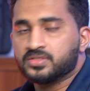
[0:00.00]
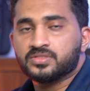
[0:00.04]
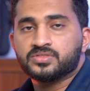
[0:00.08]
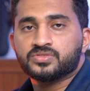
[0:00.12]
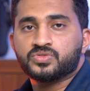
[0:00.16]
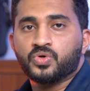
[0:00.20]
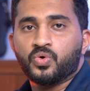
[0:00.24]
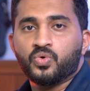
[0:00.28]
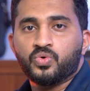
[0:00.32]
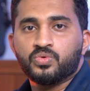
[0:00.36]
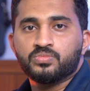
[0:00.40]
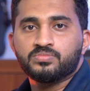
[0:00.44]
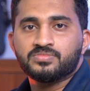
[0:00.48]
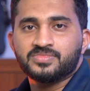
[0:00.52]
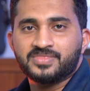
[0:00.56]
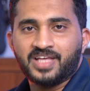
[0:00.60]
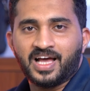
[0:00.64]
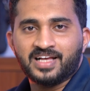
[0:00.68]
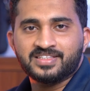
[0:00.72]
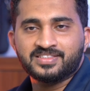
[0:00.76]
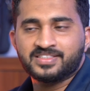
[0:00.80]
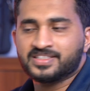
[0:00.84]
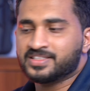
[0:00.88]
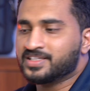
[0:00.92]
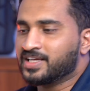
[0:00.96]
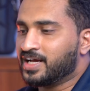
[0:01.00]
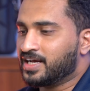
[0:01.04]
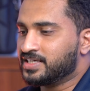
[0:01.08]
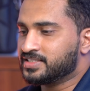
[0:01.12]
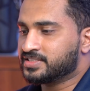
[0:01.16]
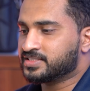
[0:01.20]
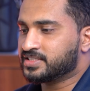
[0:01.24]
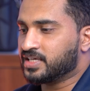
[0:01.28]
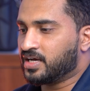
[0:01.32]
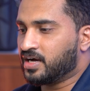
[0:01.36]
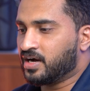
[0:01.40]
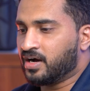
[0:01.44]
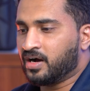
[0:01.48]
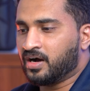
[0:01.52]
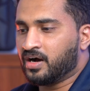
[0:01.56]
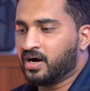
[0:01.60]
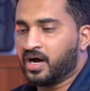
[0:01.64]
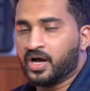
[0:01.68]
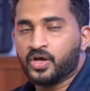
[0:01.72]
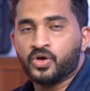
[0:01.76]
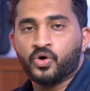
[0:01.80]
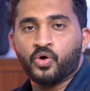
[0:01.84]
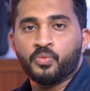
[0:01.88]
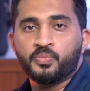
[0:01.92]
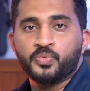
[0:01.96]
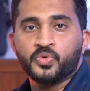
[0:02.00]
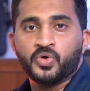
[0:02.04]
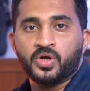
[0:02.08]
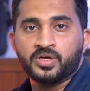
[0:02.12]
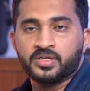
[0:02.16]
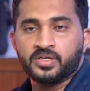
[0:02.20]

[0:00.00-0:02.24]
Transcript: So that's it, guys. I hope you